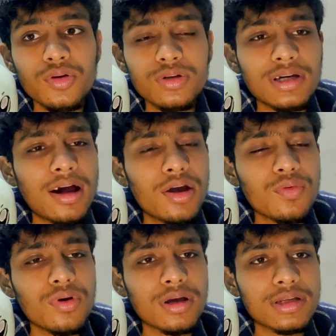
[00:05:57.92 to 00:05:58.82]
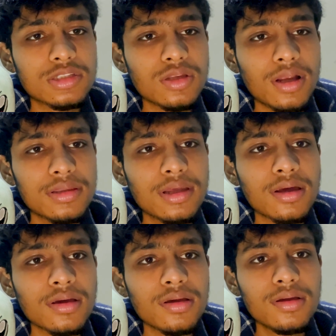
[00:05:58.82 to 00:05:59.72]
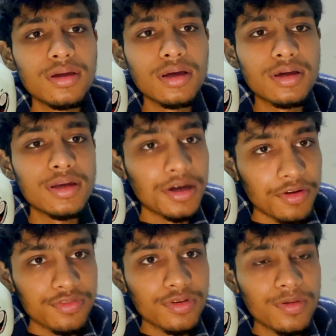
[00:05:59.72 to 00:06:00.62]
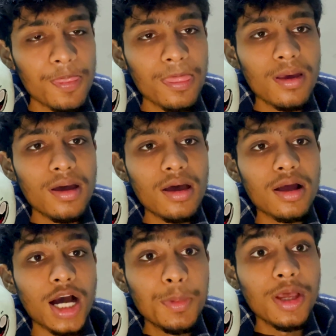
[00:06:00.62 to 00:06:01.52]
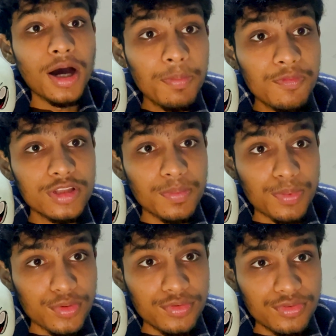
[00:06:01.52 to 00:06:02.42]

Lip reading: hard work. It's nothing creative. Coming up with a proof,